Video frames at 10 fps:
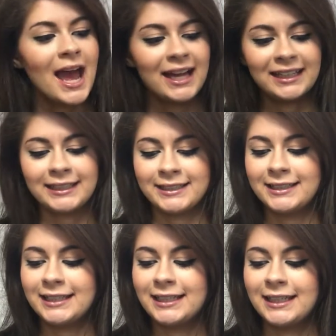and it is
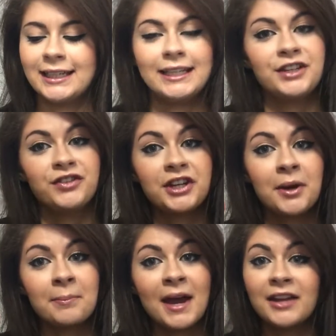the
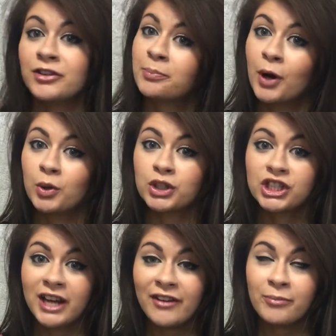Nivea Men's Post
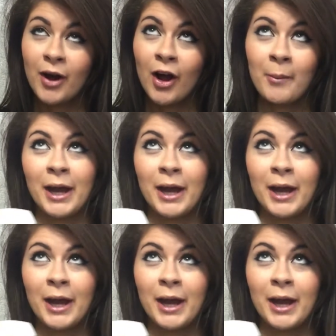Shave Balm.